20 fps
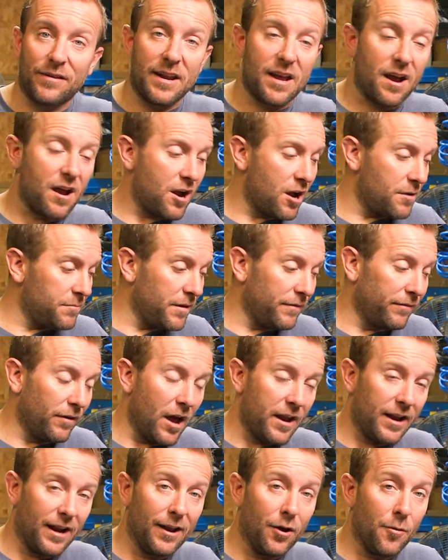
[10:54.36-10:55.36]
video. I hope you've
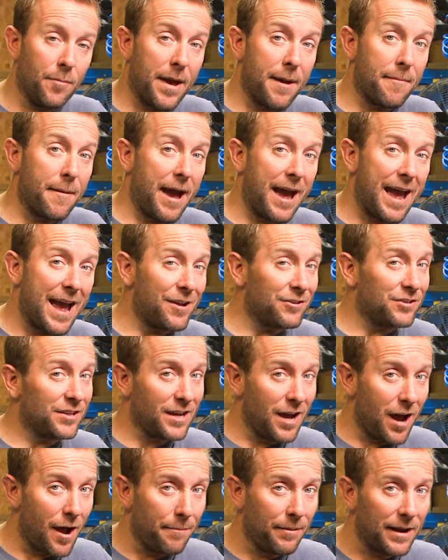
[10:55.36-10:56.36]
learned a little bit about how to
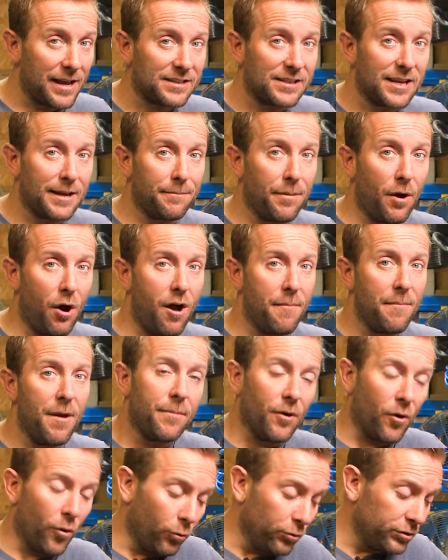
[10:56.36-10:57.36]
cut plastic pipe,
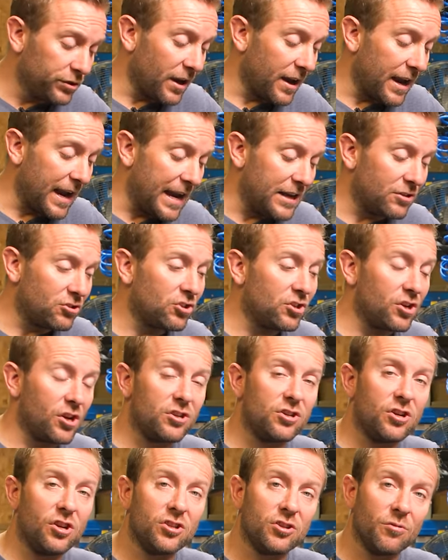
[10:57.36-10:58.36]
but also
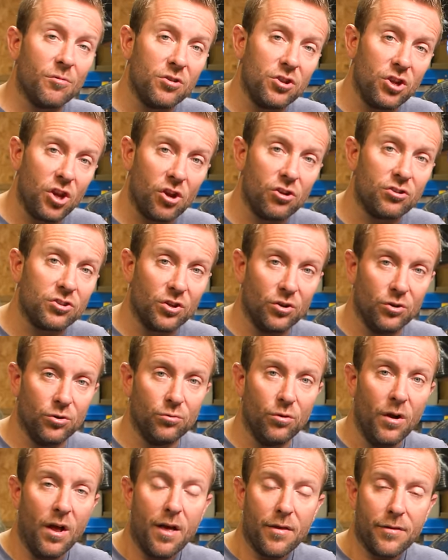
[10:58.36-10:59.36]
introduce you to a new
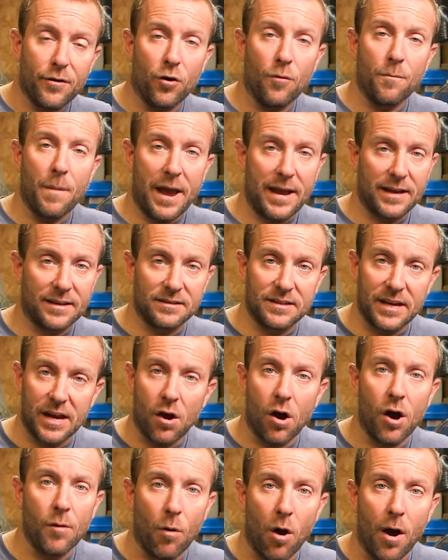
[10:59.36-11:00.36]
tool that will make
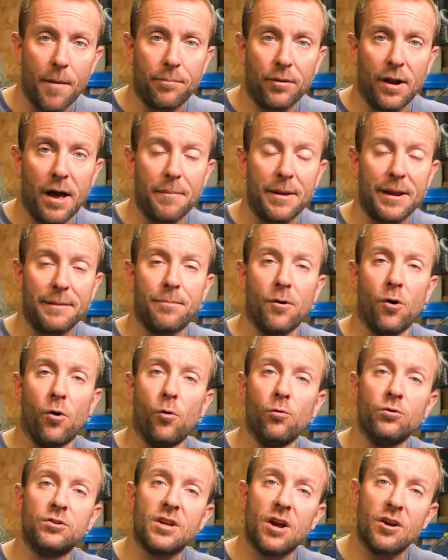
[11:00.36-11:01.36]
DIY plumbing, but
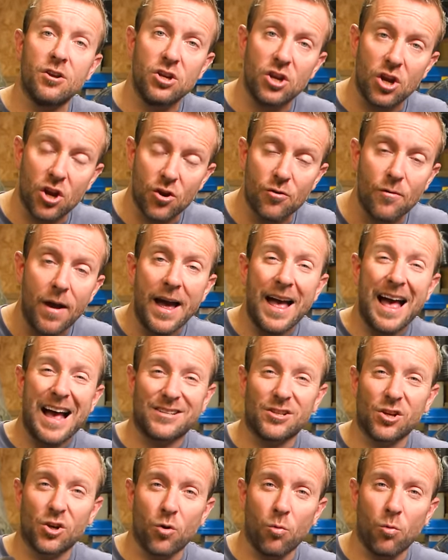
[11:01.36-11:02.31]
also you as a